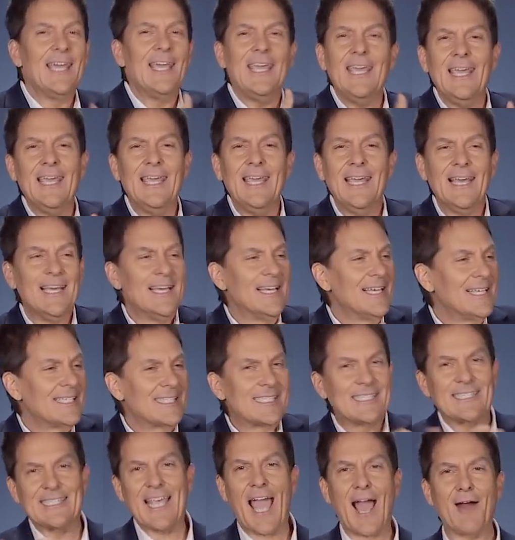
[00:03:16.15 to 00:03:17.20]
He
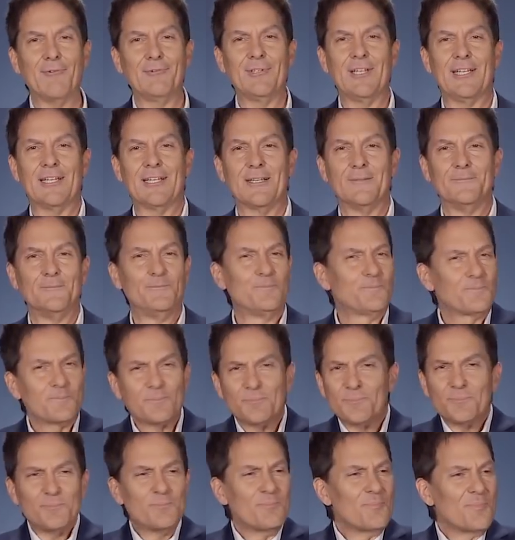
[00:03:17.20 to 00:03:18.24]
sounded
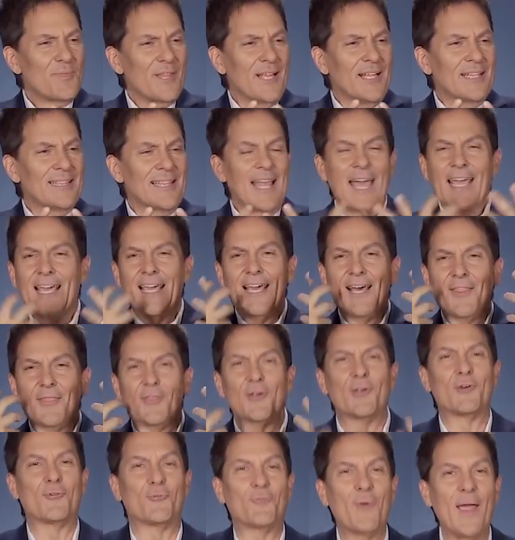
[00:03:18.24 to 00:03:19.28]
like
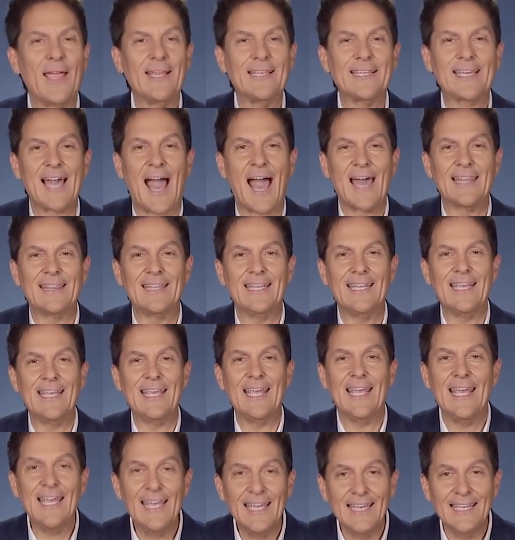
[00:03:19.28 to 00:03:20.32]
the great guy that
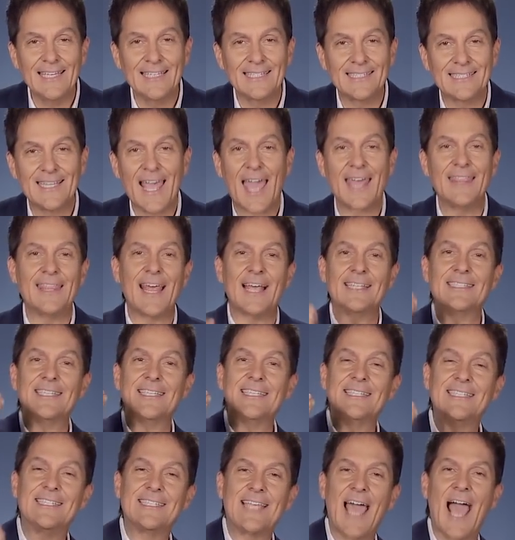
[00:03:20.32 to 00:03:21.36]
he is. And that's
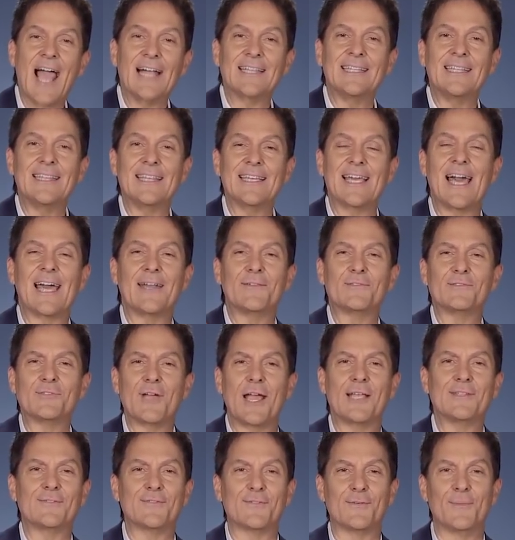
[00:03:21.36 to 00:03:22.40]
exactly the kind of
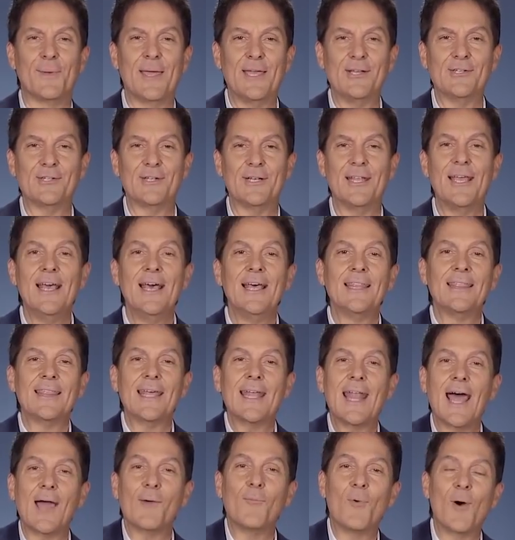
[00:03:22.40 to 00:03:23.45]
transformation
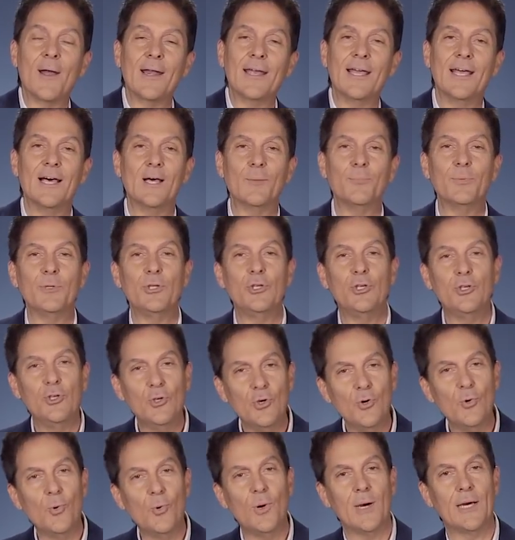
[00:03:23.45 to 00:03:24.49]
that I want to help
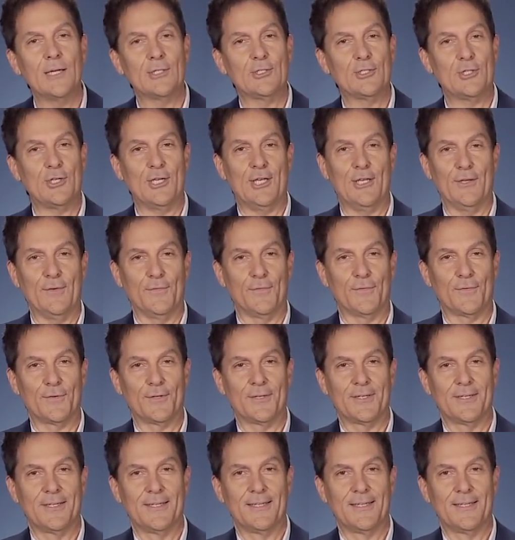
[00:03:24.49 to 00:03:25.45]
you achieve.